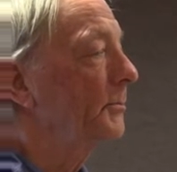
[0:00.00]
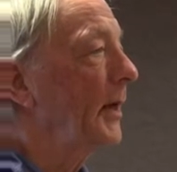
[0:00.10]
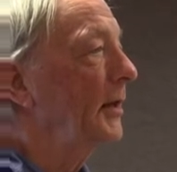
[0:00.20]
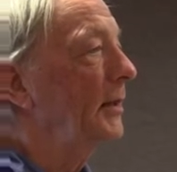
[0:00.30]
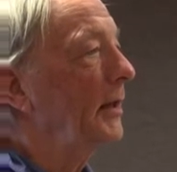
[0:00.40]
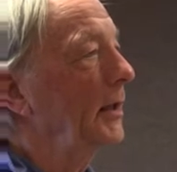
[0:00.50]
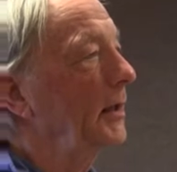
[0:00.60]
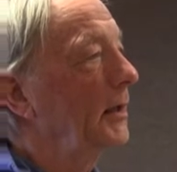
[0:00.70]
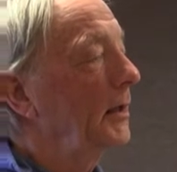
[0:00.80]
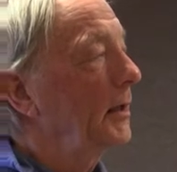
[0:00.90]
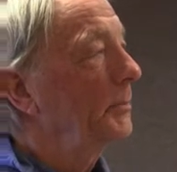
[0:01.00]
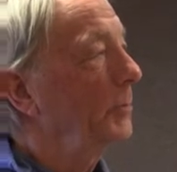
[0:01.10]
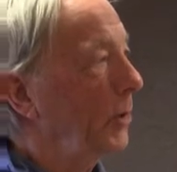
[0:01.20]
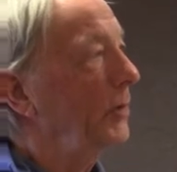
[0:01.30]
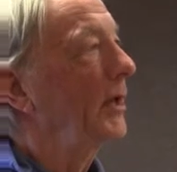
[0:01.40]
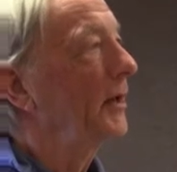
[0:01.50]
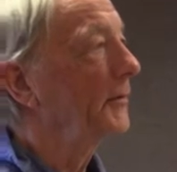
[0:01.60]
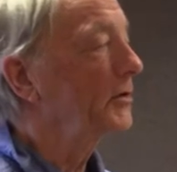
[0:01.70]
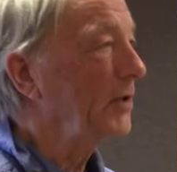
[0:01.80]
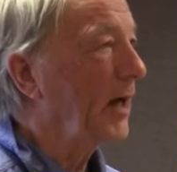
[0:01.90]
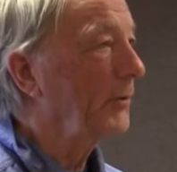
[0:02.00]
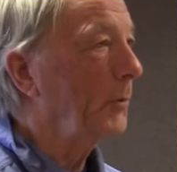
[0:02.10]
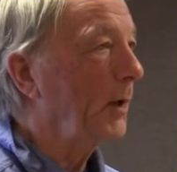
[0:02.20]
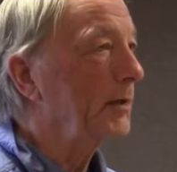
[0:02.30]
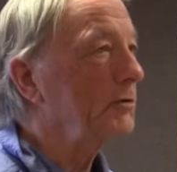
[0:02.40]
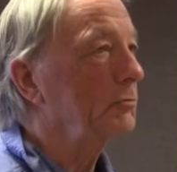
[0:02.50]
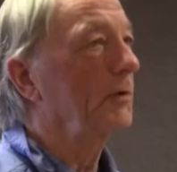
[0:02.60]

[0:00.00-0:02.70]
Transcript: make the beauty of the Southwest